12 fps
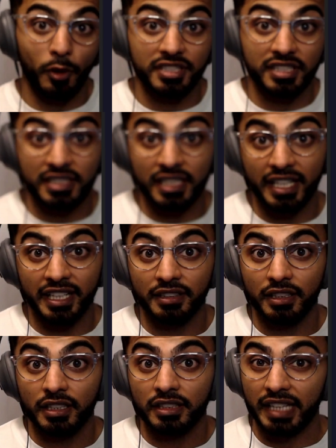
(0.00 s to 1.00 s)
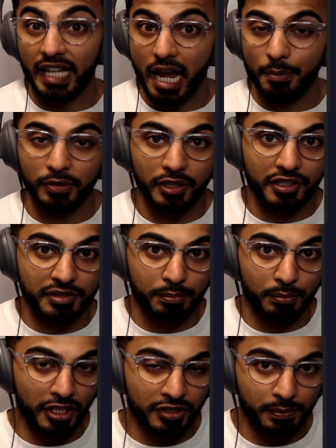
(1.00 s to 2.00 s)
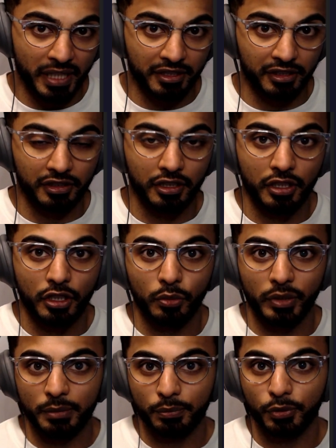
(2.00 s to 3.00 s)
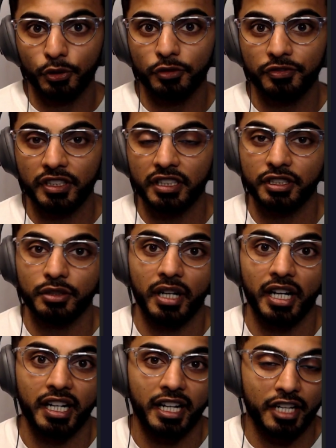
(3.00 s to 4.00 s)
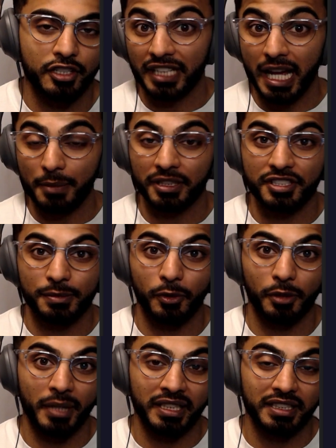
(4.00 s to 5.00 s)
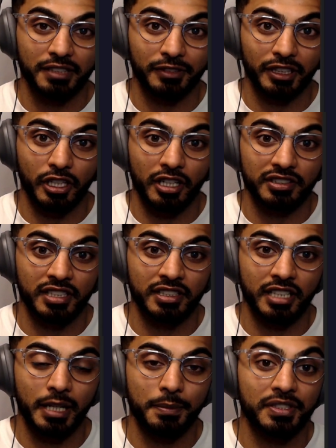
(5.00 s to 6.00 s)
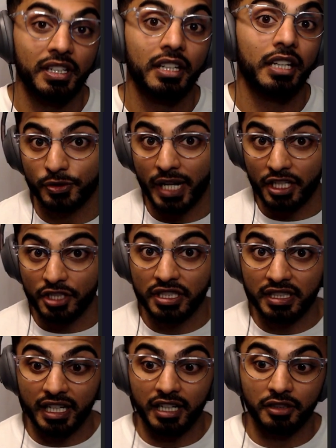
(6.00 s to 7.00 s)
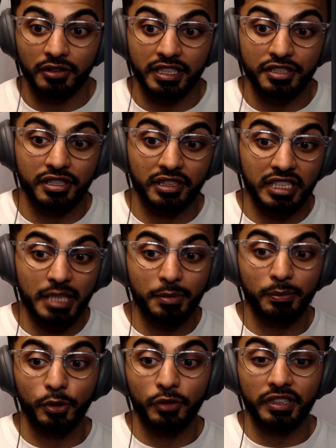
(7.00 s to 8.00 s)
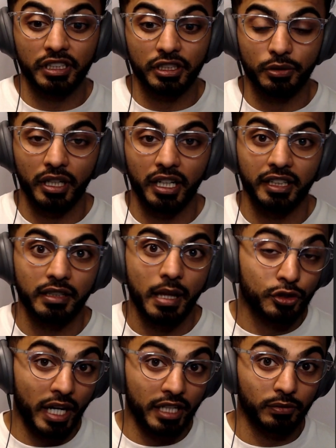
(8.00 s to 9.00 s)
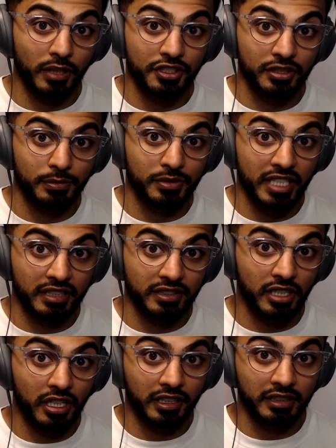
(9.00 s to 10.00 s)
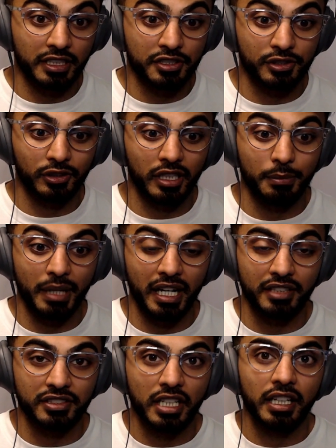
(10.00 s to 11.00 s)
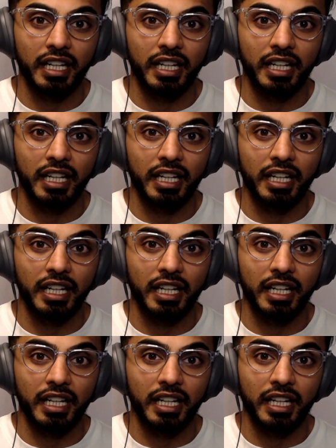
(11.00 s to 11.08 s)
forward to today, the app looks much better. We improved the UI. The app can support many different content types. The strategy now is to keep improving the UI, try to run some TikTok and Instagram ads,